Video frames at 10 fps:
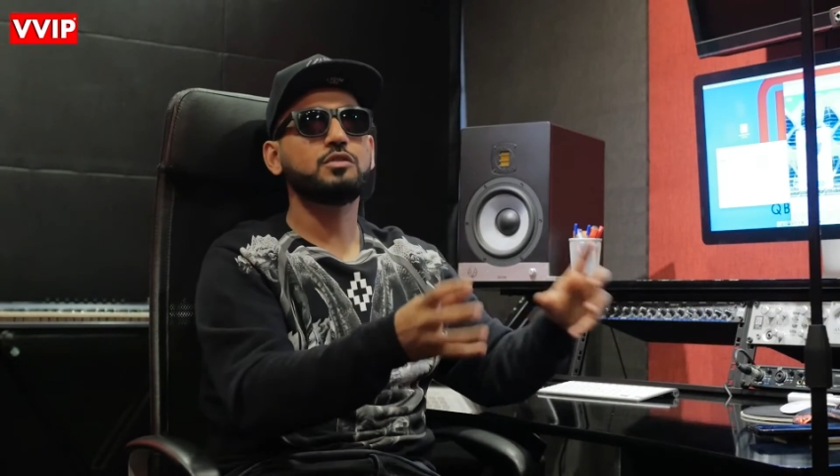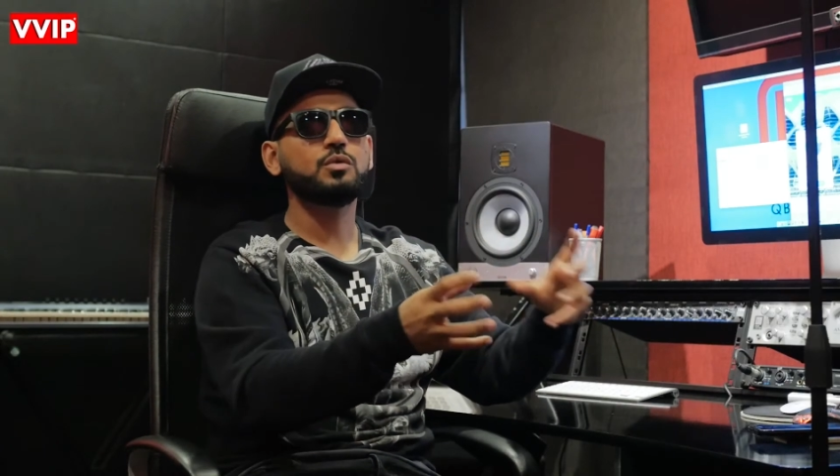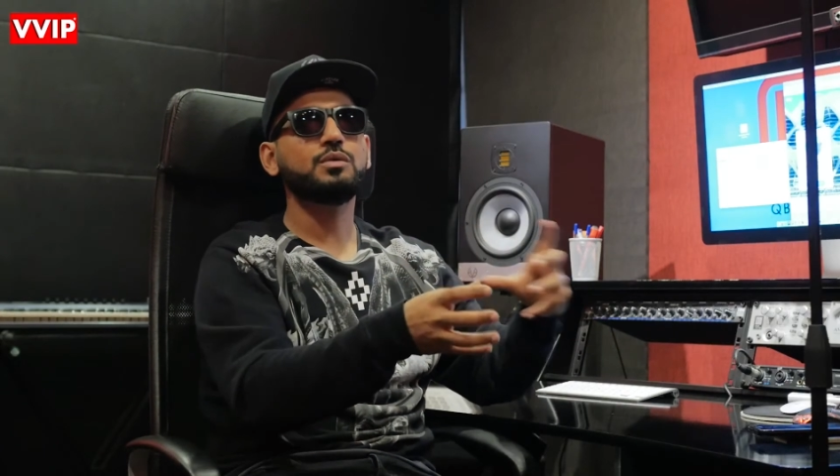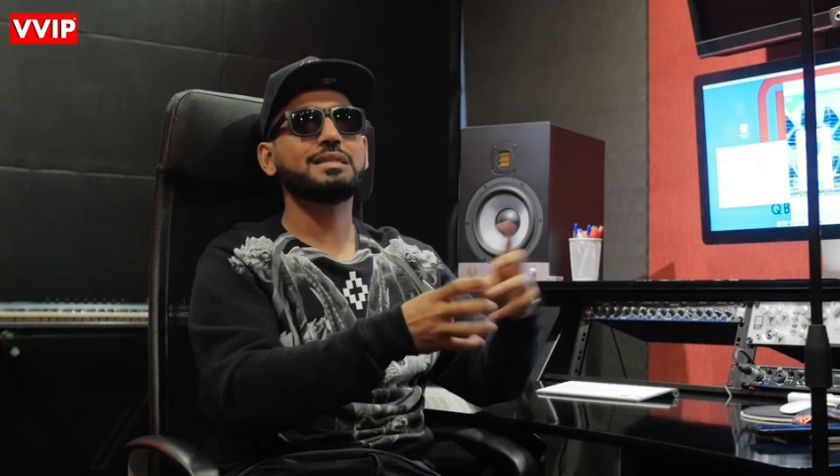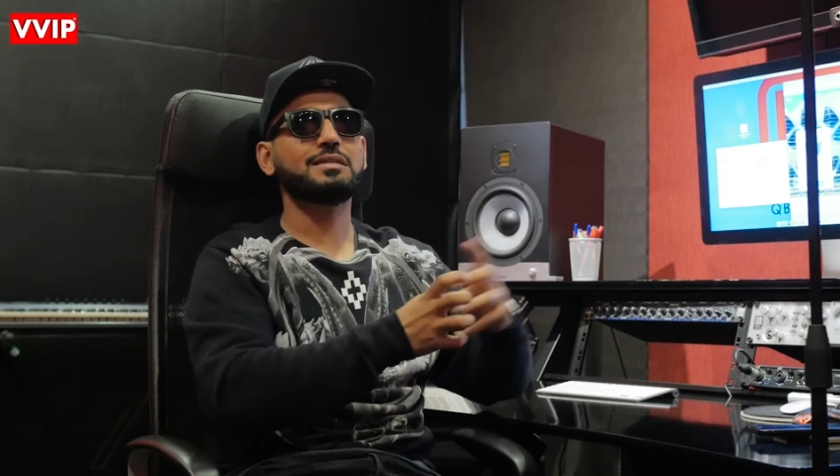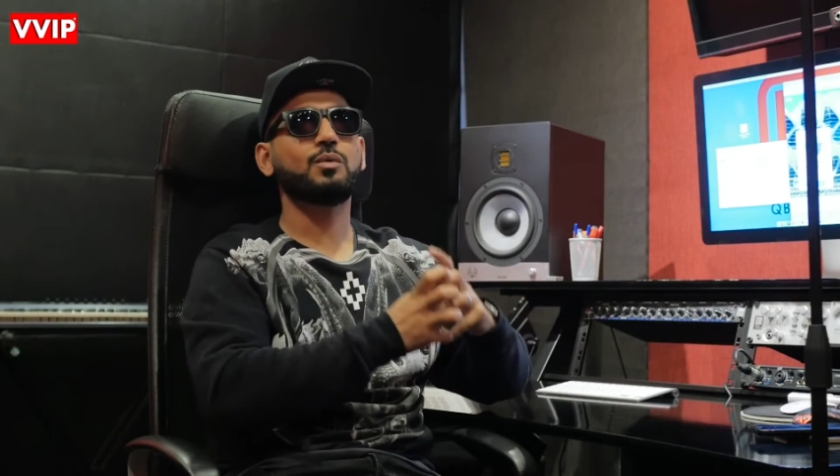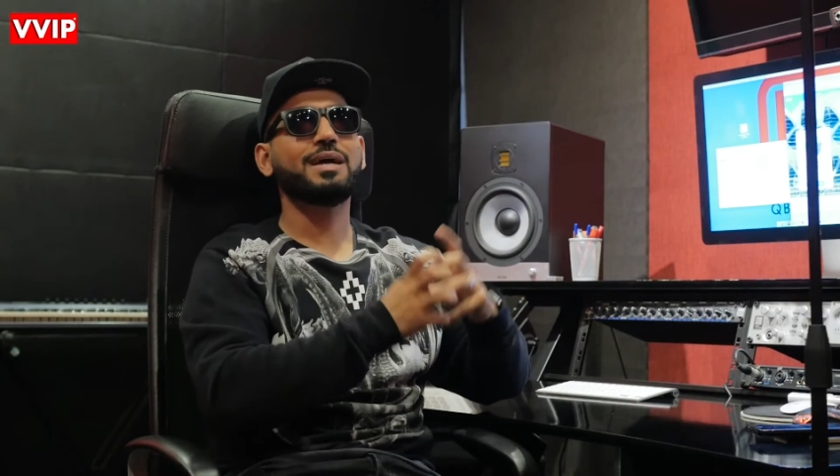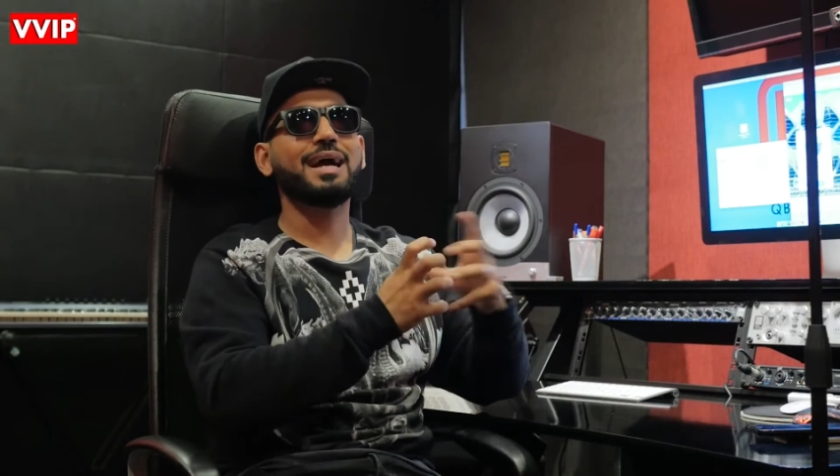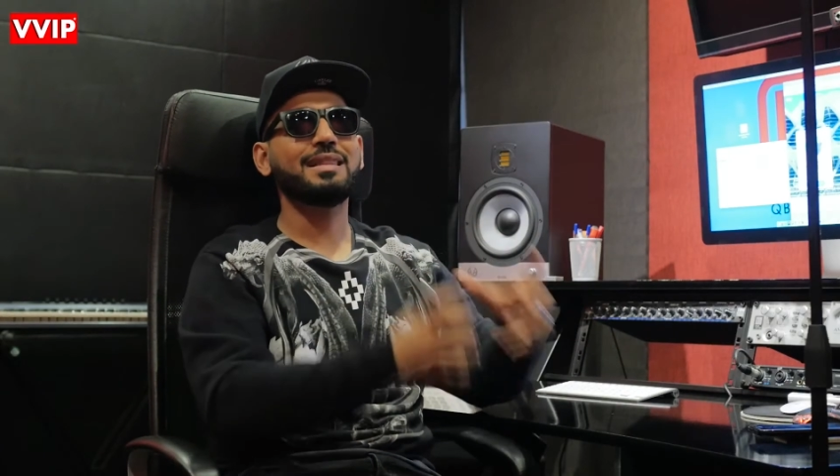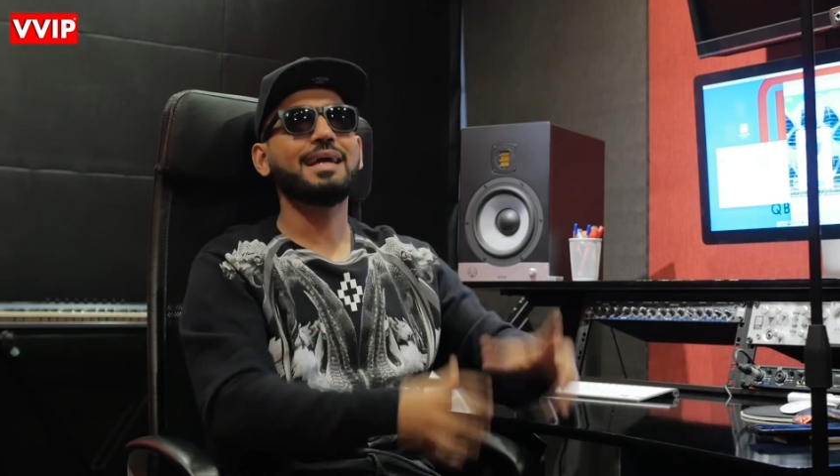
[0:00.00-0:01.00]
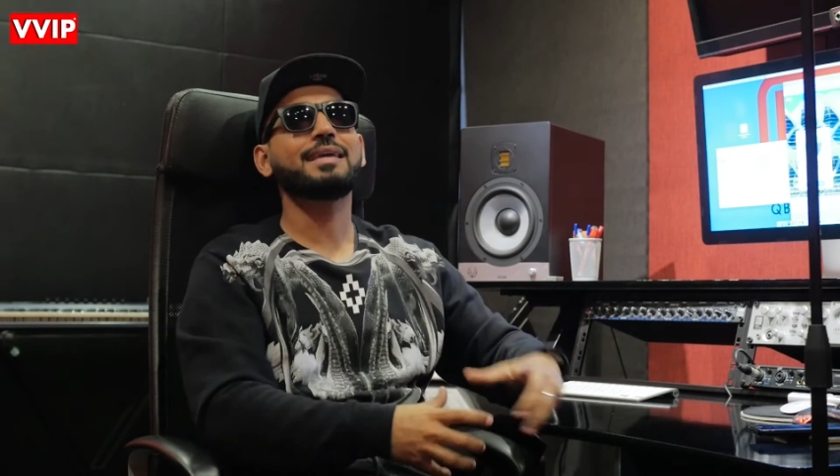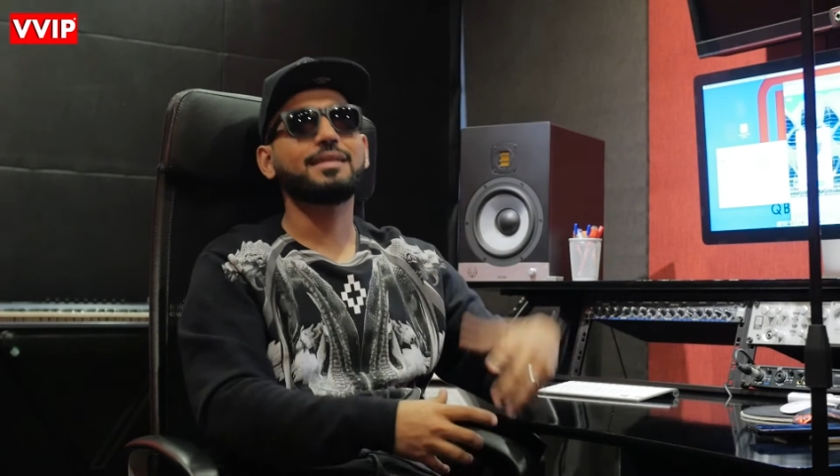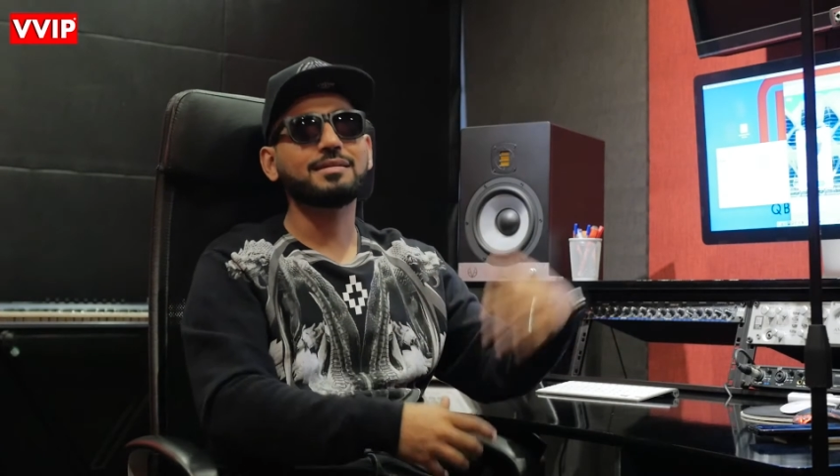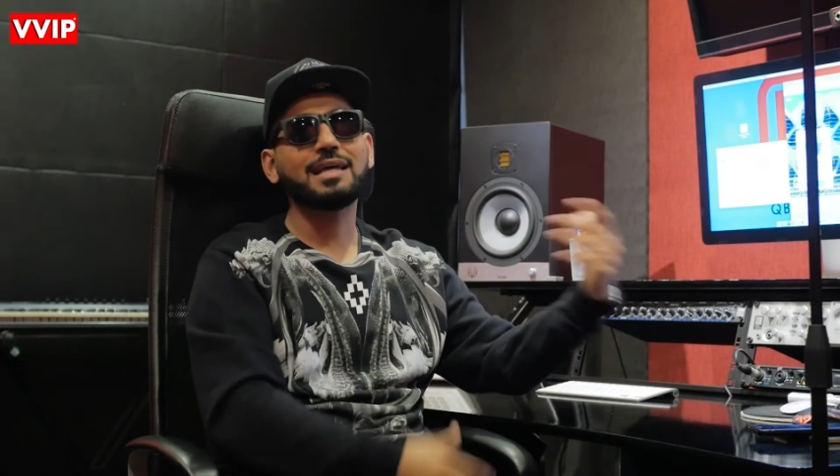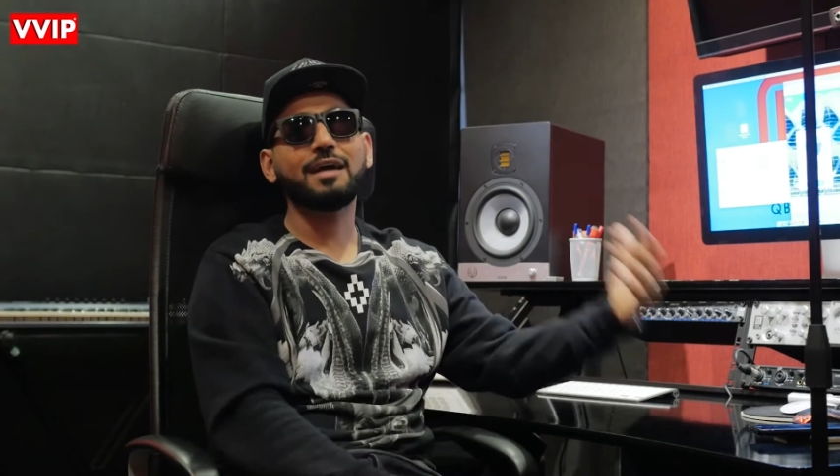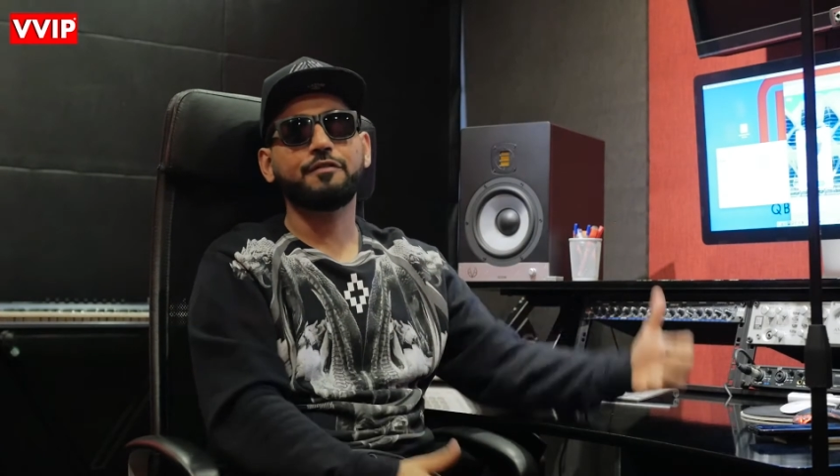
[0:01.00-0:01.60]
do it the way I like it is to have